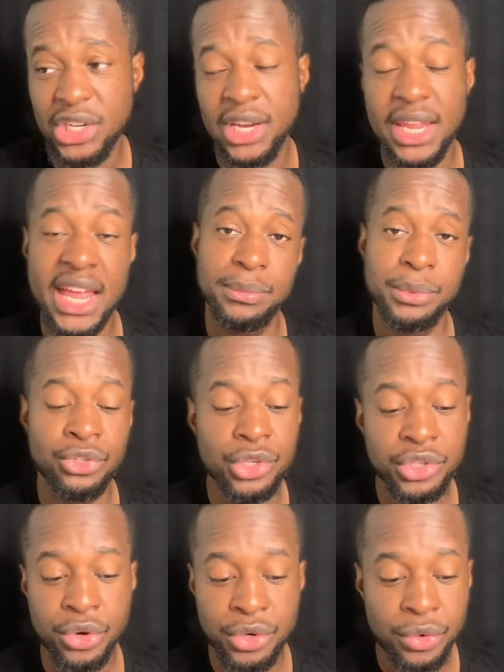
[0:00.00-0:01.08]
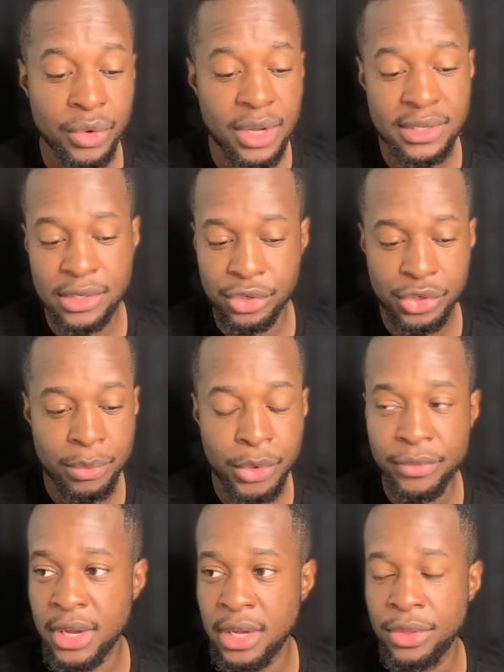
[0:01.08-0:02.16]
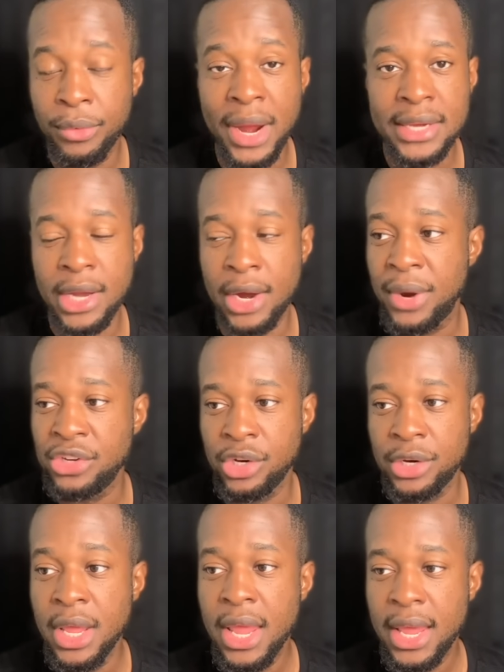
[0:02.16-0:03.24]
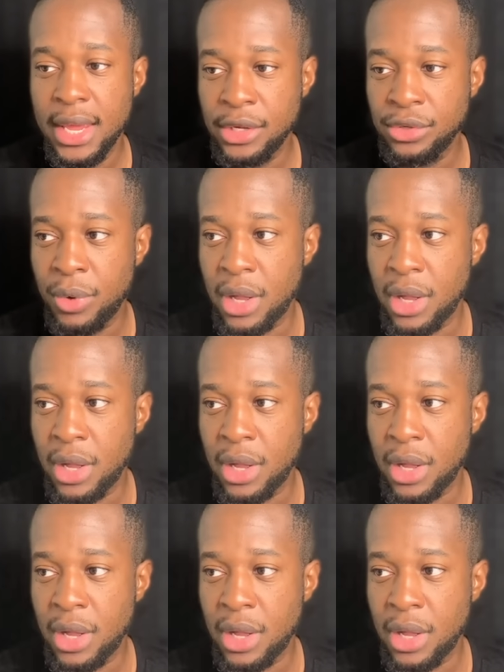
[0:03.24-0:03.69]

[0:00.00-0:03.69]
and Kaspa is just going to continue to move in the right direction as well.